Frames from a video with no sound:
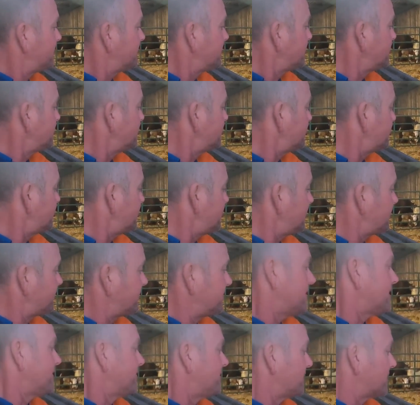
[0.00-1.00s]
You know, they have
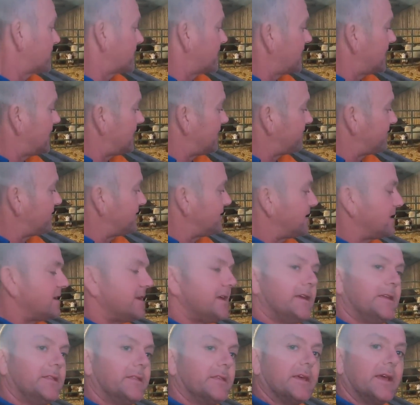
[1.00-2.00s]
to have the calf and then
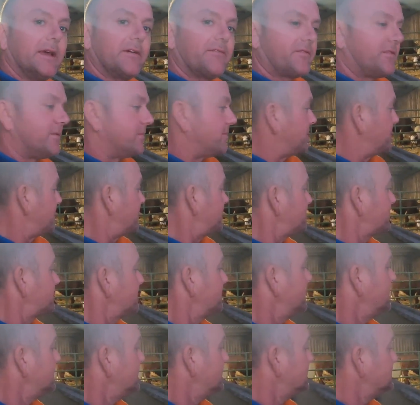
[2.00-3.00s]
eat the afterbirth
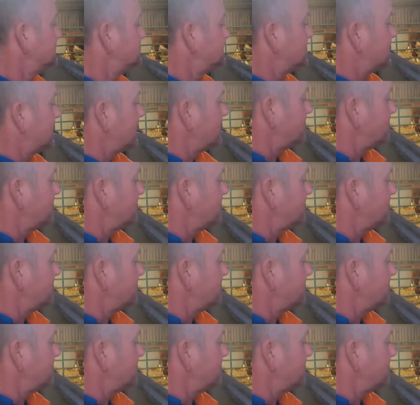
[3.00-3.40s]
to